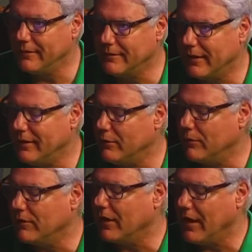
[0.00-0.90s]
kingdom
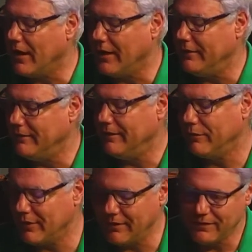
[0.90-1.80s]
of God, if,
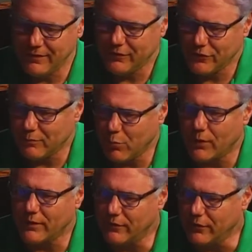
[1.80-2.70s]
we, if this is
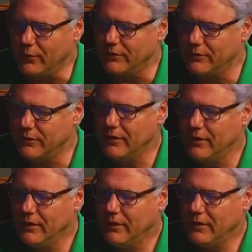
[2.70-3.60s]
important to us,
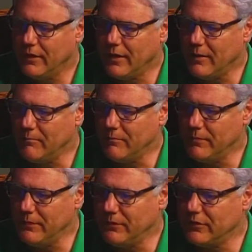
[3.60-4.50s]
um,
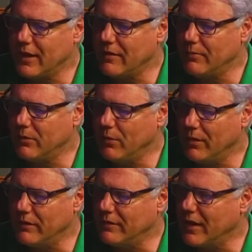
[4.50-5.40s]
this has got to be one
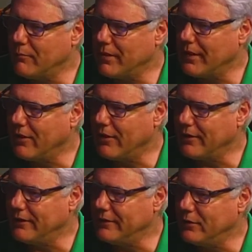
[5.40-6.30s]
of the top
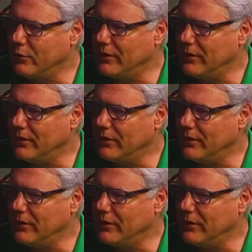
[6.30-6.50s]
priorities that we